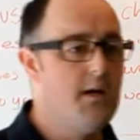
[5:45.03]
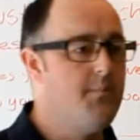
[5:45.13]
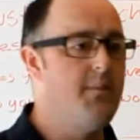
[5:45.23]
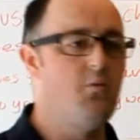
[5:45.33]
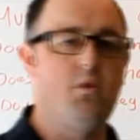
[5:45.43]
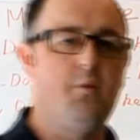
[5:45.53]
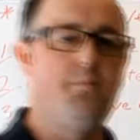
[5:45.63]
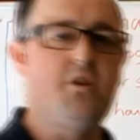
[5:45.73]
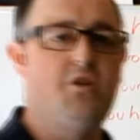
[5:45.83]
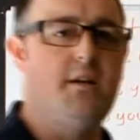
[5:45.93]
People will
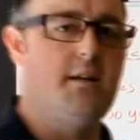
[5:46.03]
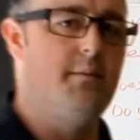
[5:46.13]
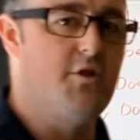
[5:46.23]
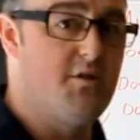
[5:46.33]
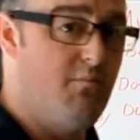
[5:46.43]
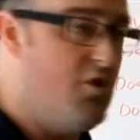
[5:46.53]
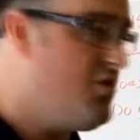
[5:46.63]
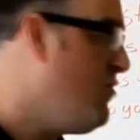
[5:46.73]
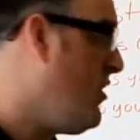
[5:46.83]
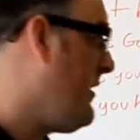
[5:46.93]
appreciate the images
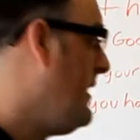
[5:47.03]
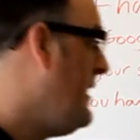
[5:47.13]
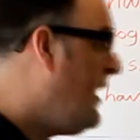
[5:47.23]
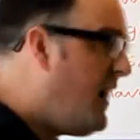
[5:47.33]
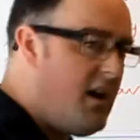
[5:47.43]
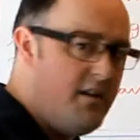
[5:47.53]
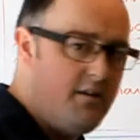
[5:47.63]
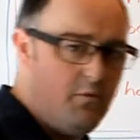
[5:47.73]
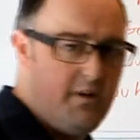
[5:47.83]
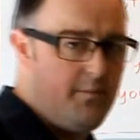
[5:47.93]
much more, and it
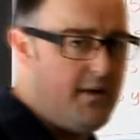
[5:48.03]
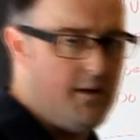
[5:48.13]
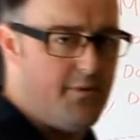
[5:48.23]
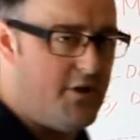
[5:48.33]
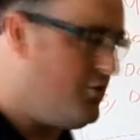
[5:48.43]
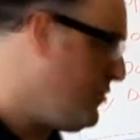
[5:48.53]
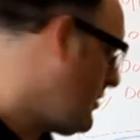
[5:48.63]
will make a better impression on